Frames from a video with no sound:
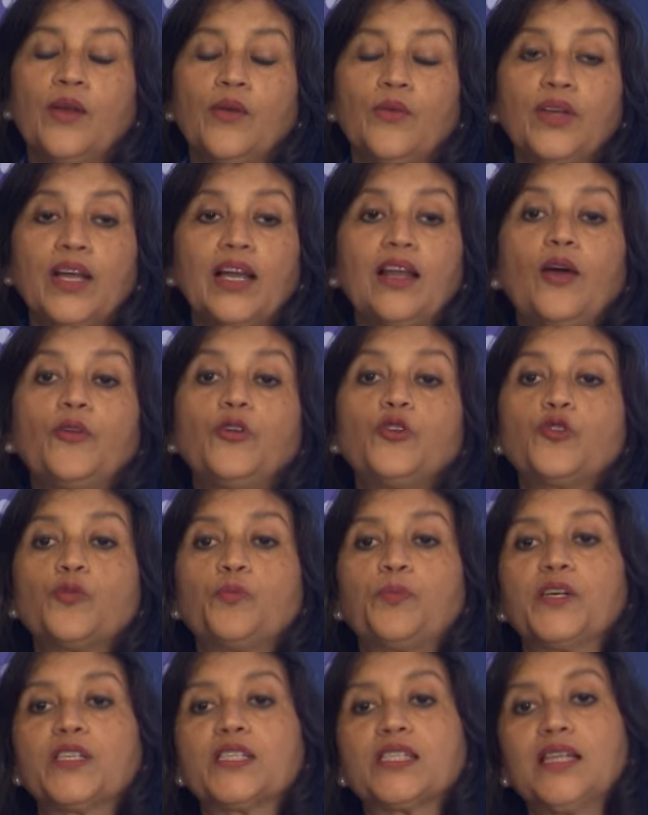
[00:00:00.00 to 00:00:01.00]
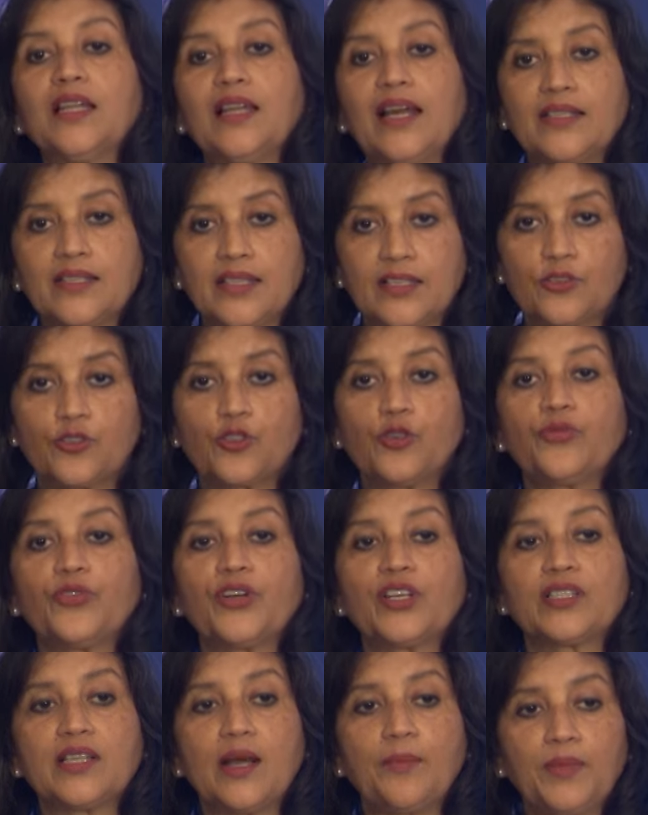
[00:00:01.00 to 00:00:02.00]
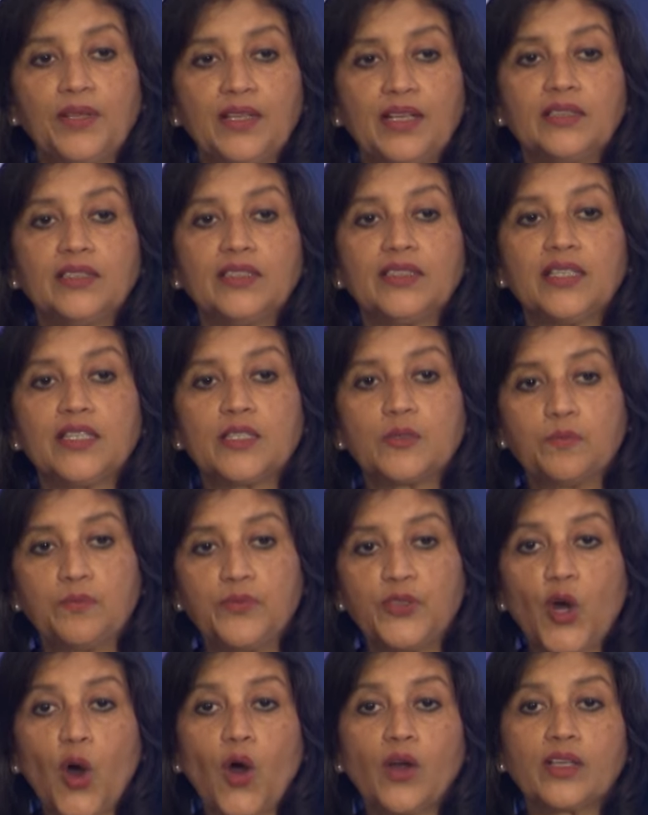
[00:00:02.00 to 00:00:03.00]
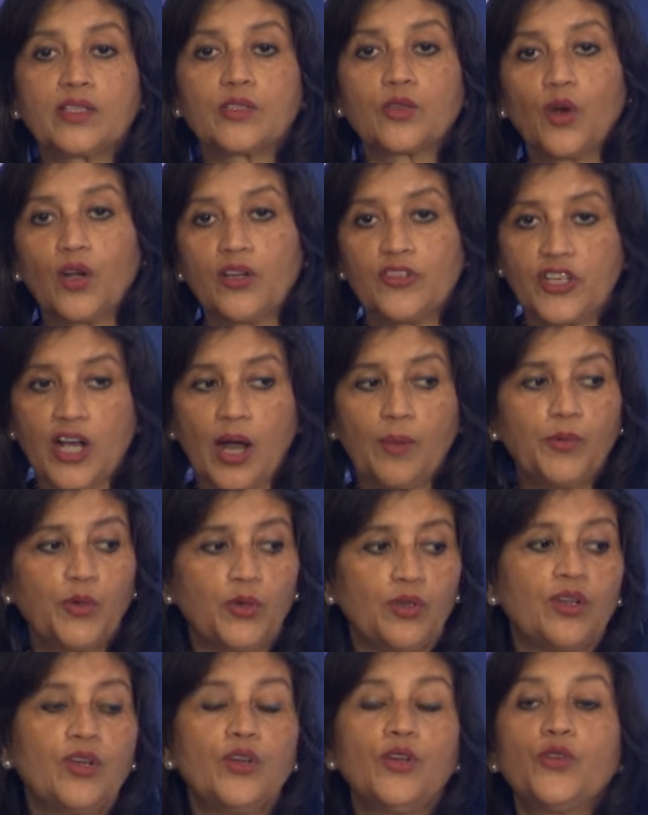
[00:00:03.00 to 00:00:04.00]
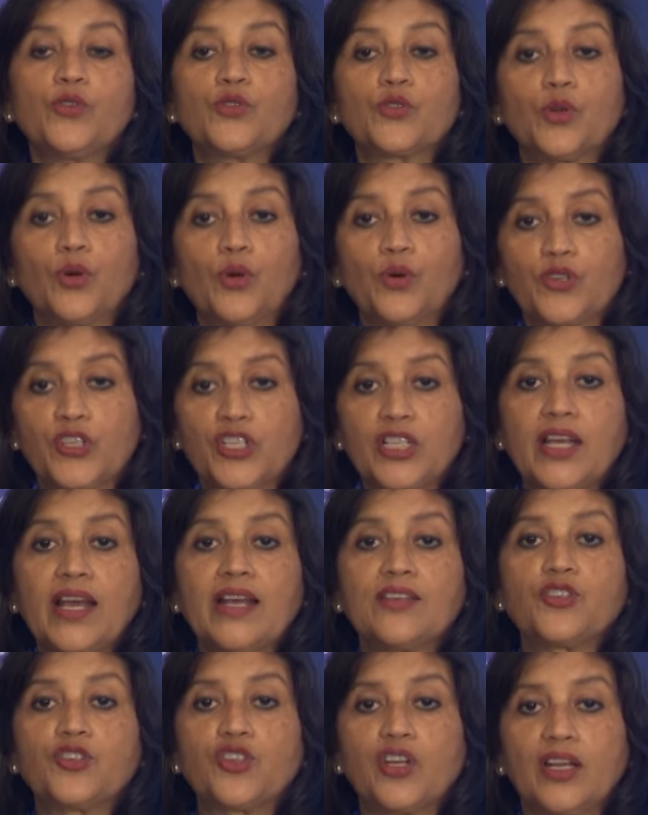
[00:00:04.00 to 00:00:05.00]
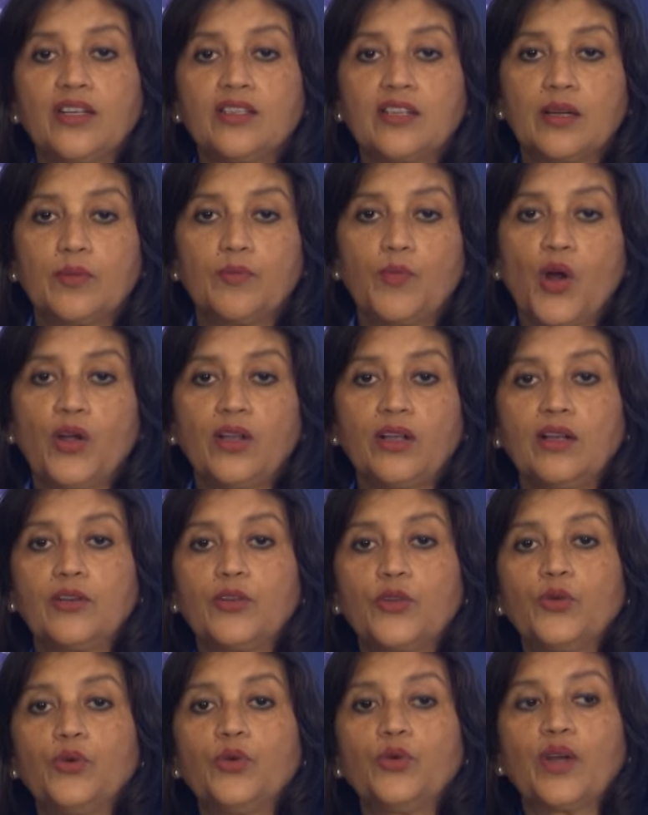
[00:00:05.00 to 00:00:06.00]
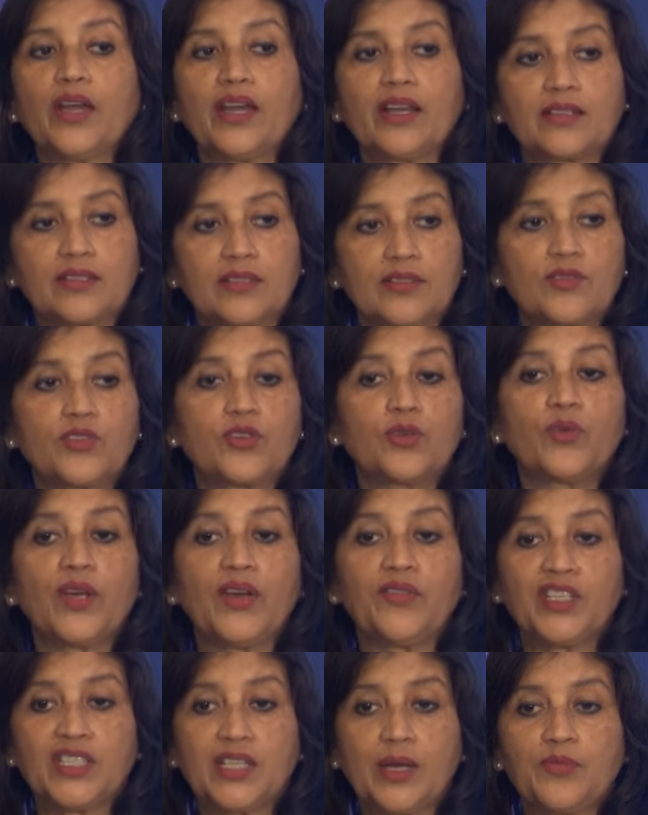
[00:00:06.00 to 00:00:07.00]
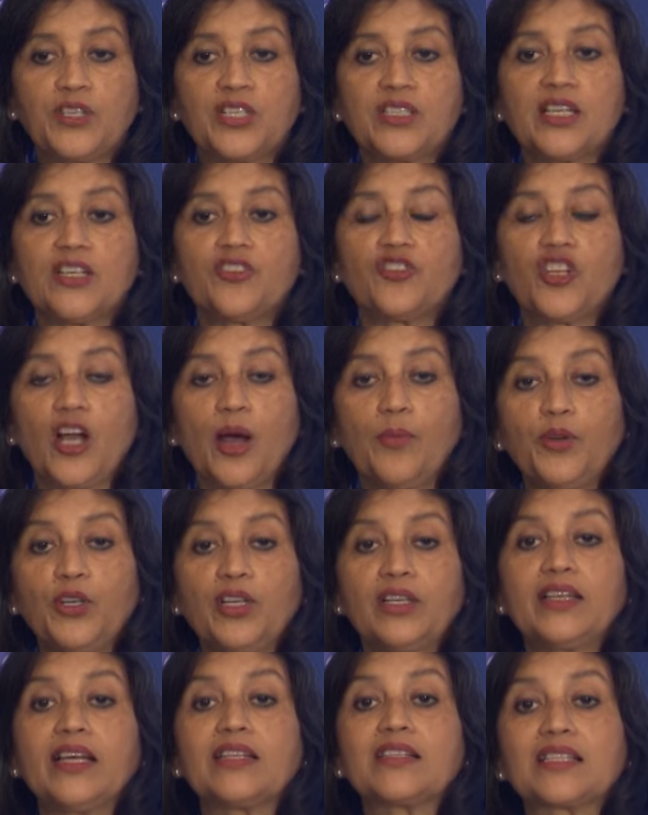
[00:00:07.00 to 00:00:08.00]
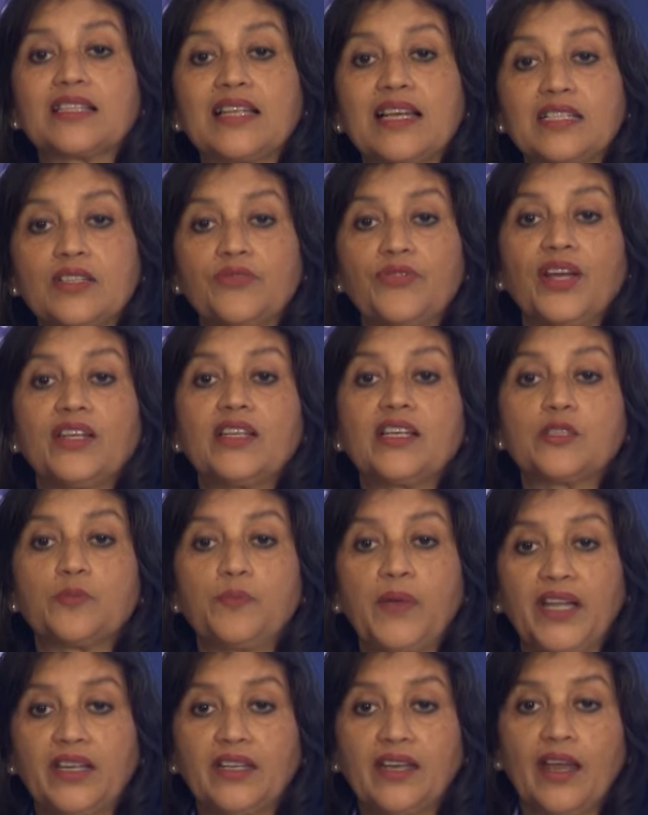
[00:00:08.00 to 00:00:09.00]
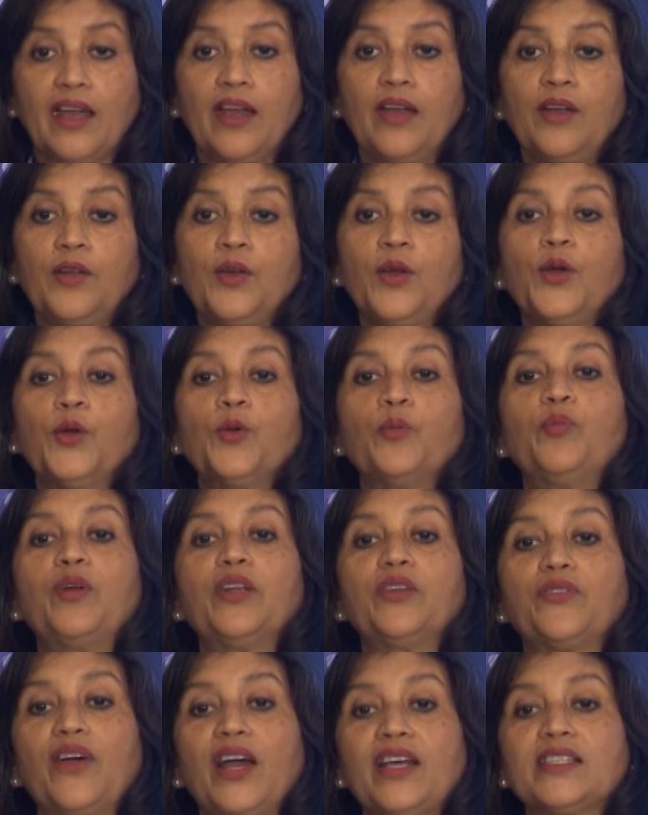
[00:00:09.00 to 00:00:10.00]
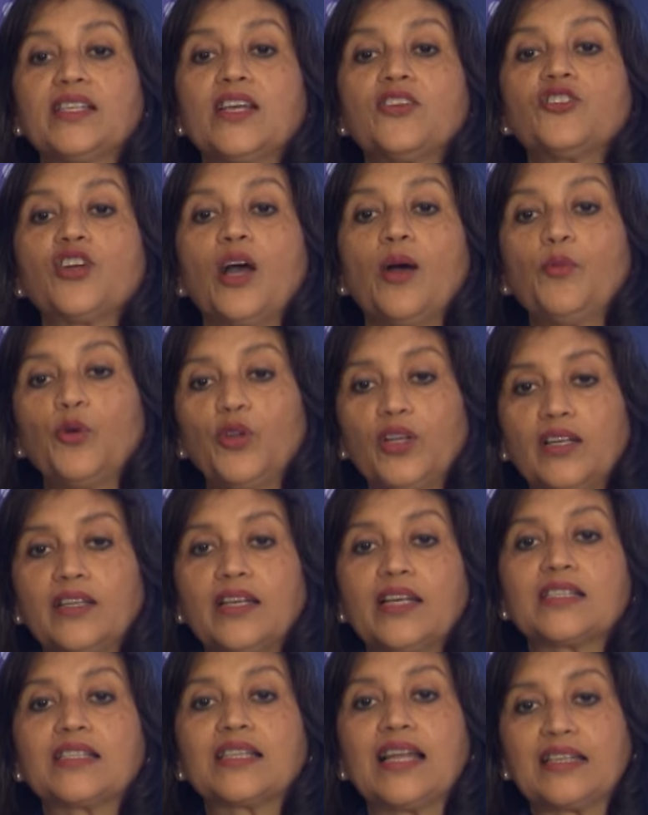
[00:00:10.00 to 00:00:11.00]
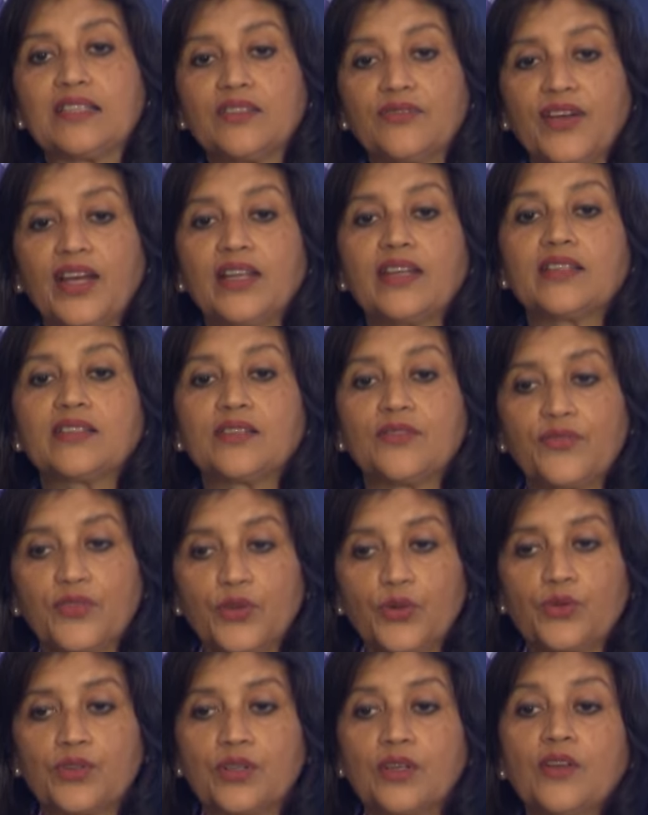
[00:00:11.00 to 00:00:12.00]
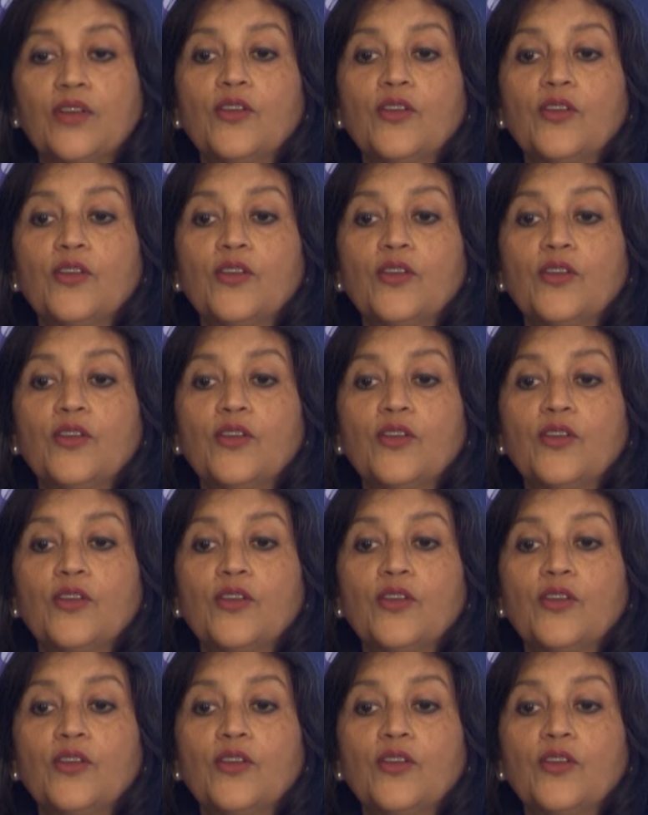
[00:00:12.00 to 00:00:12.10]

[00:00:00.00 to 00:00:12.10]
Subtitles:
We allow you to personalize it. So for example, Aditi's dog is called Jamun. So she has trained her model to, every time she says Jamun, it gets classified as pet care. But if I say Jamun, it gets classified as a fruit.